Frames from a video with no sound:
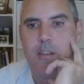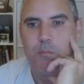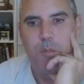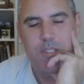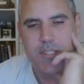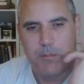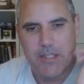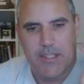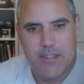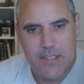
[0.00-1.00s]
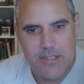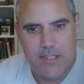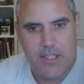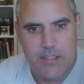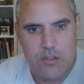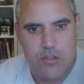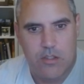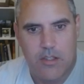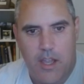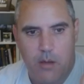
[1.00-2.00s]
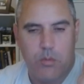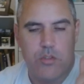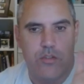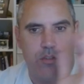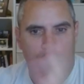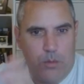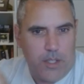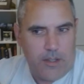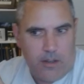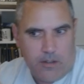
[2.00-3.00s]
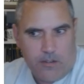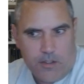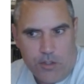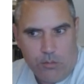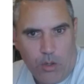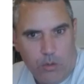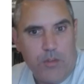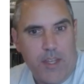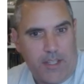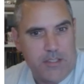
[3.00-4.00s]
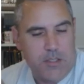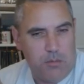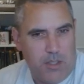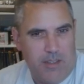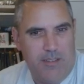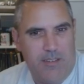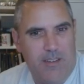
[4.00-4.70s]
But something like this, I would do it on your own next to it,